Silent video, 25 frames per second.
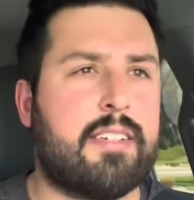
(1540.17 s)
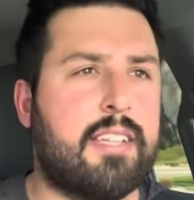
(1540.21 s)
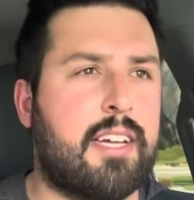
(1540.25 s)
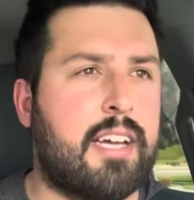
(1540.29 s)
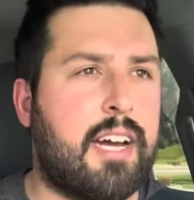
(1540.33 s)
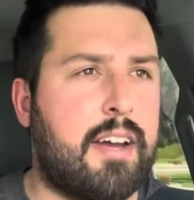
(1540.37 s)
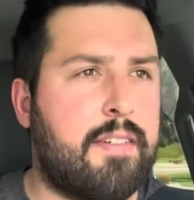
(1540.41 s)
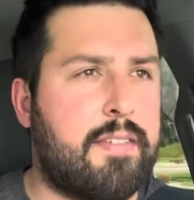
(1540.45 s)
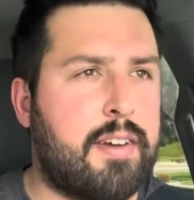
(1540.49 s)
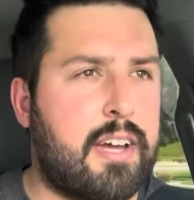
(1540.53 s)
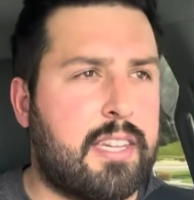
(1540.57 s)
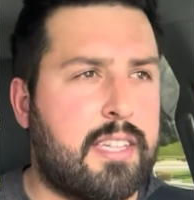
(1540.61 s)

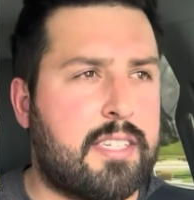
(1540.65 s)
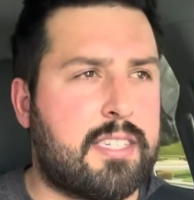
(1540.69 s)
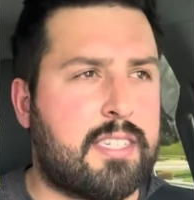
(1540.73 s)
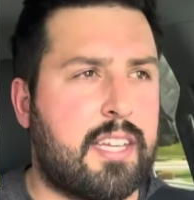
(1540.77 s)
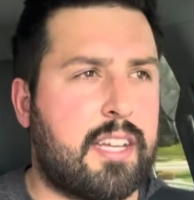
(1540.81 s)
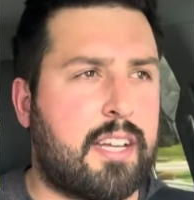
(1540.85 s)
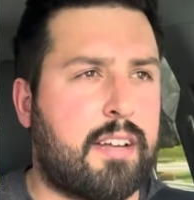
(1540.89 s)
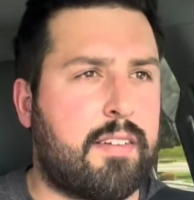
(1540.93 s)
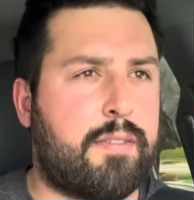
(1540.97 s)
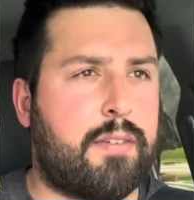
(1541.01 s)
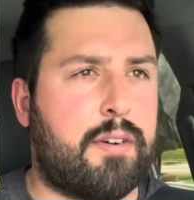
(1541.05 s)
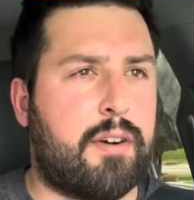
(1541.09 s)
I've had this
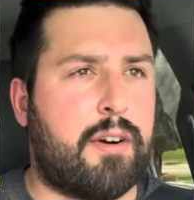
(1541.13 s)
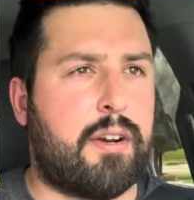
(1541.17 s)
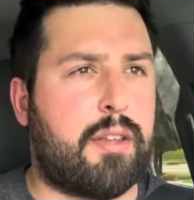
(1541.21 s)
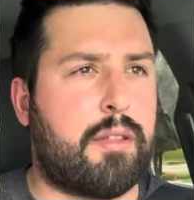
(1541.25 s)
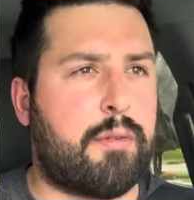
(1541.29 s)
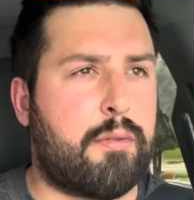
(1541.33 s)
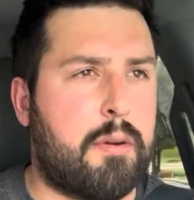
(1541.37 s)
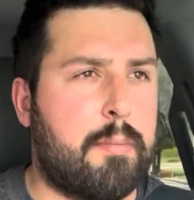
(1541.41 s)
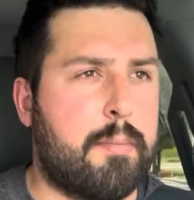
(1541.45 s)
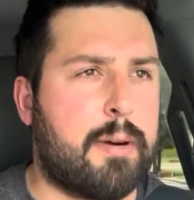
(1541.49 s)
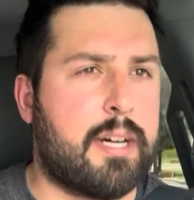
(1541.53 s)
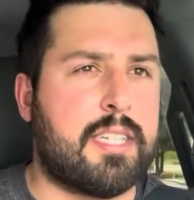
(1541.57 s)
thing for
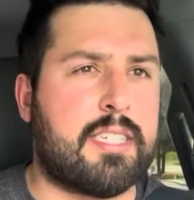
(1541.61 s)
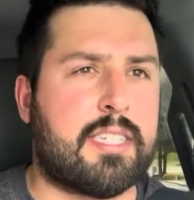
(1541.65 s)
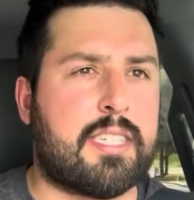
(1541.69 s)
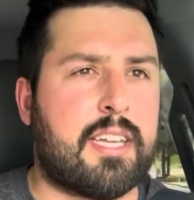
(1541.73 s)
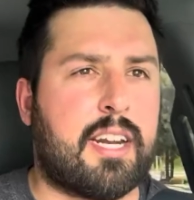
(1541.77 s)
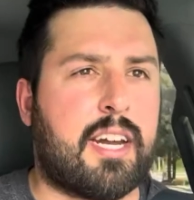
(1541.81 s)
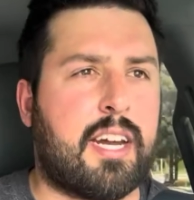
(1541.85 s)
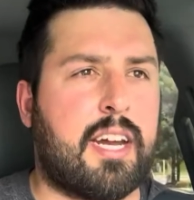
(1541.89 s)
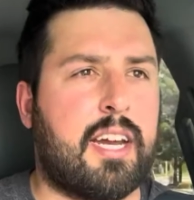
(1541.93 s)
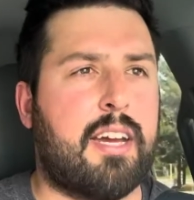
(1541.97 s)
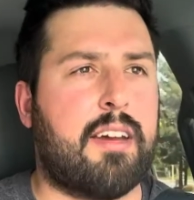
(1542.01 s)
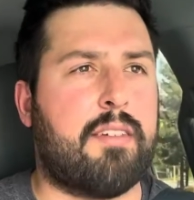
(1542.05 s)
3 months
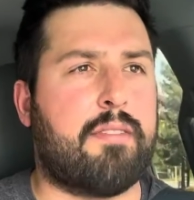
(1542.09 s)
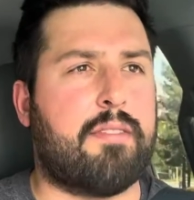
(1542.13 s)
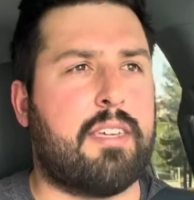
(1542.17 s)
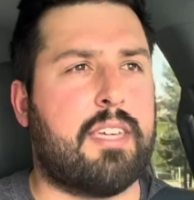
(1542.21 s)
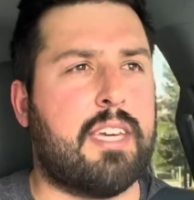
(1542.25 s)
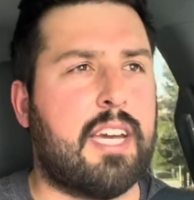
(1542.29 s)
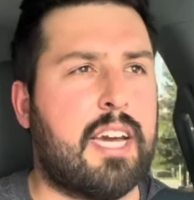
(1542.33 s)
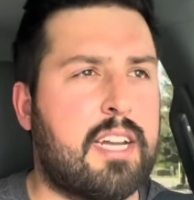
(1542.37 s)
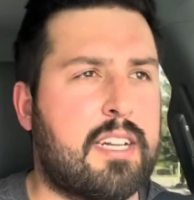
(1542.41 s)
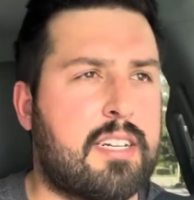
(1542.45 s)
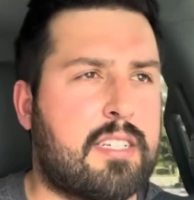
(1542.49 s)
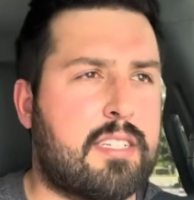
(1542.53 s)
and I have
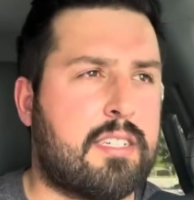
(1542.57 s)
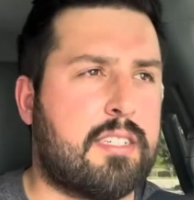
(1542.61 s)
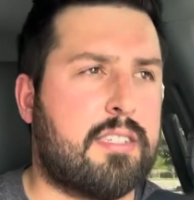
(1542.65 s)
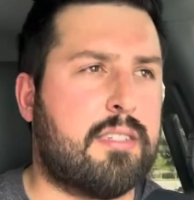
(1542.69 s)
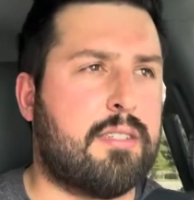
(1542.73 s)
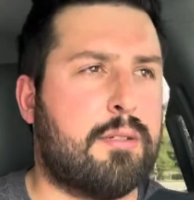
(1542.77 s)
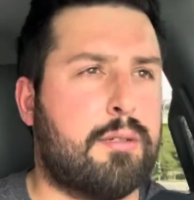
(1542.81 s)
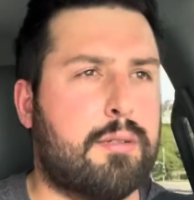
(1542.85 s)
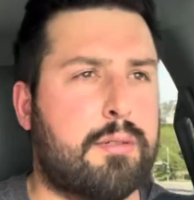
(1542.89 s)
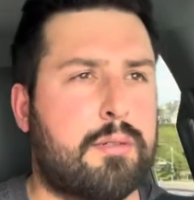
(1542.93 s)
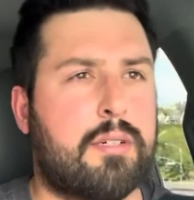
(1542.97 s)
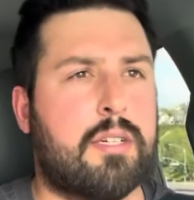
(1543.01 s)
yet
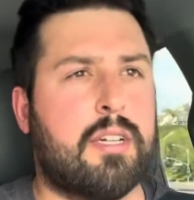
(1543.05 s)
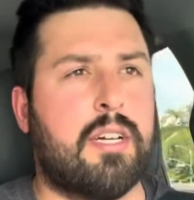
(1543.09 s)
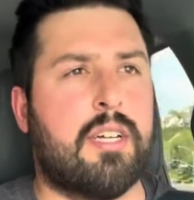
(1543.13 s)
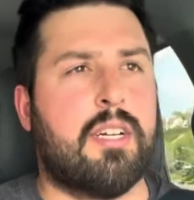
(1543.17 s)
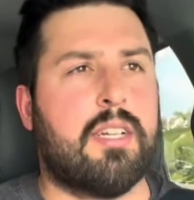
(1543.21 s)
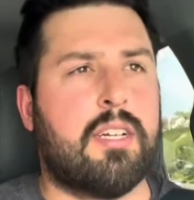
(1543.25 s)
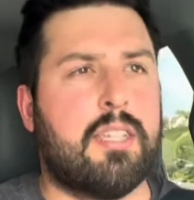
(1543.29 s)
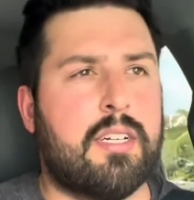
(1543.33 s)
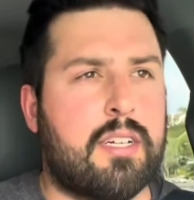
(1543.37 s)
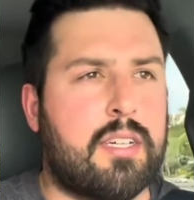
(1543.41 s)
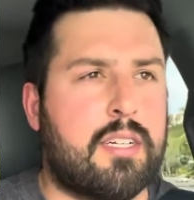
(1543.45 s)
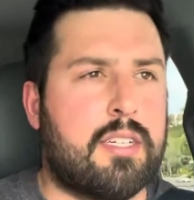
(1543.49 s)
to
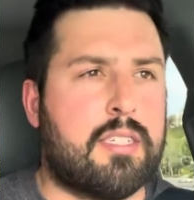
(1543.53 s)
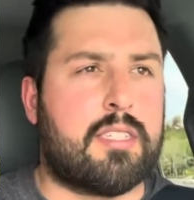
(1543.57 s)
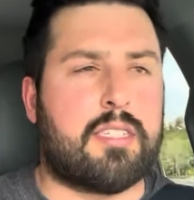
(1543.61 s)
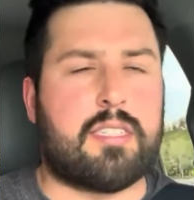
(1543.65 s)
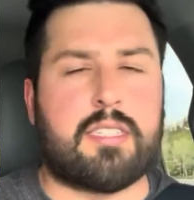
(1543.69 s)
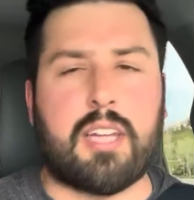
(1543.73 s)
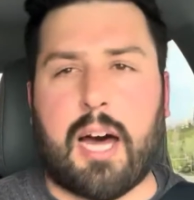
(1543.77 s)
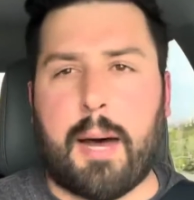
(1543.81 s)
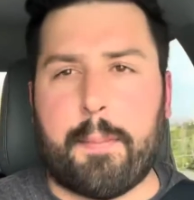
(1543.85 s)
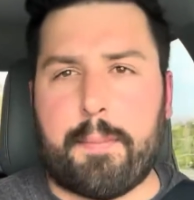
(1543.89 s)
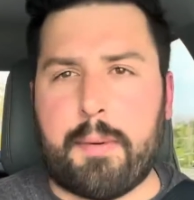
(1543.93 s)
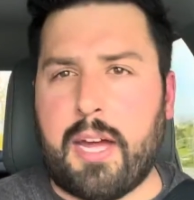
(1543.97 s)

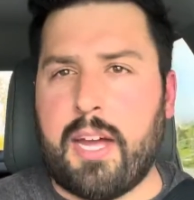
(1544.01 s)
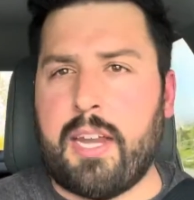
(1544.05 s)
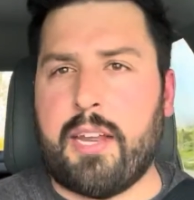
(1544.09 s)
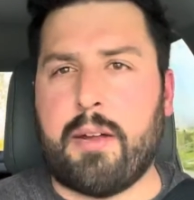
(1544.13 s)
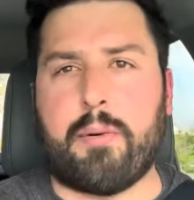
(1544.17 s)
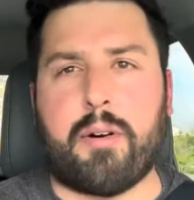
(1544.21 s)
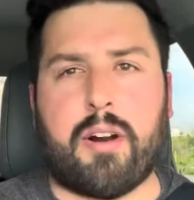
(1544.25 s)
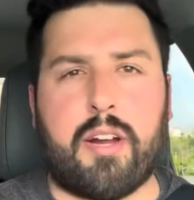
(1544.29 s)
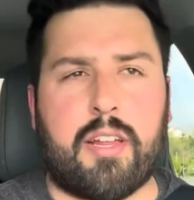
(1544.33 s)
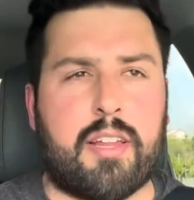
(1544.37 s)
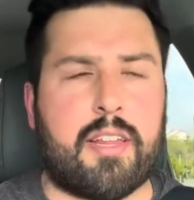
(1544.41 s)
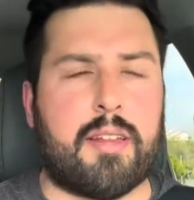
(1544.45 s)
stop
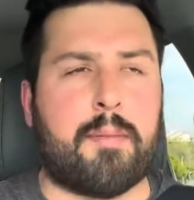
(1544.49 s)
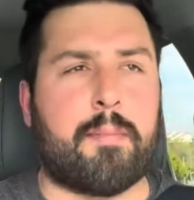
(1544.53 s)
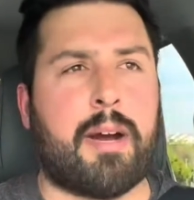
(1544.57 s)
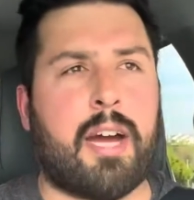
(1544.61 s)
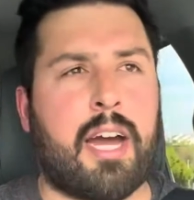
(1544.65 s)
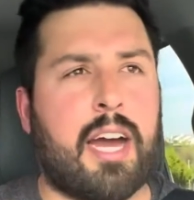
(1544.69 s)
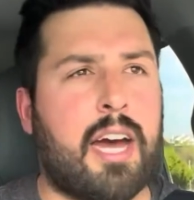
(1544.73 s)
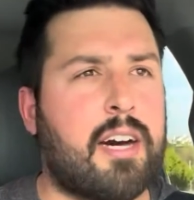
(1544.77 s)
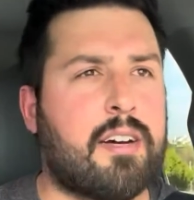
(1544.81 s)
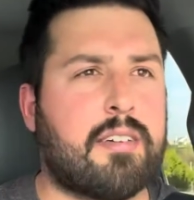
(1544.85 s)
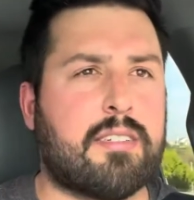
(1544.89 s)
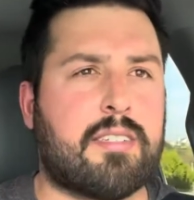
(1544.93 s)
anywhere other than my
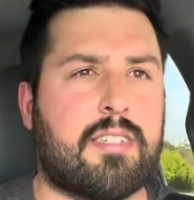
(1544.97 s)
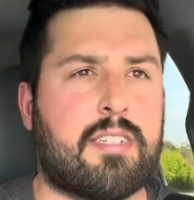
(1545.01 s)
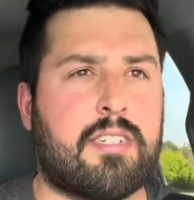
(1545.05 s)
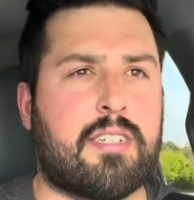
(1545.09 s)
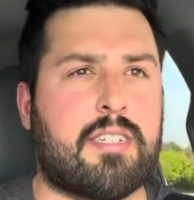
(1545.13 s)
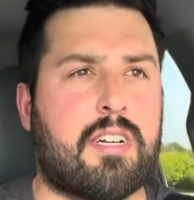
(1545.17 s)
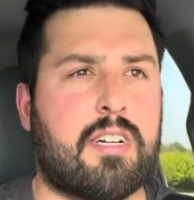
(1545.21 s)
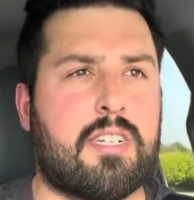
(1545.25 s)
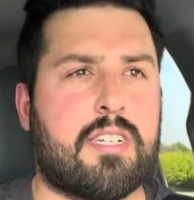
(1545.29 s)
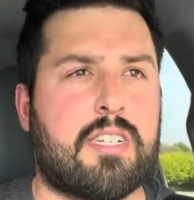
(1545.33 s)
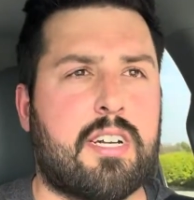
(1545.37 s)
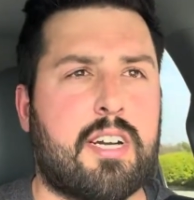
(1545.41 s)
house to
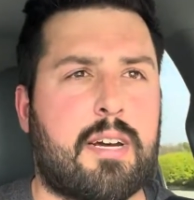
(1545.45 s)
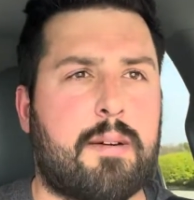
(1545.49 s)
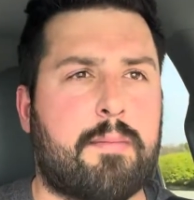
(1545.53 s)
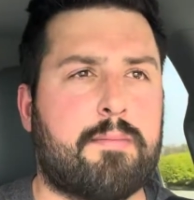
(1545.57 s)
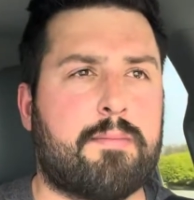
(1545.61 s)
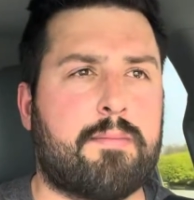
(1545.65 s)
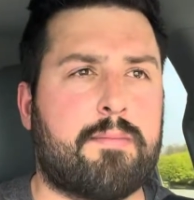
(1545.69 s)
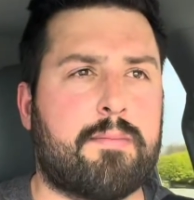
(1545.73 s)
charge up.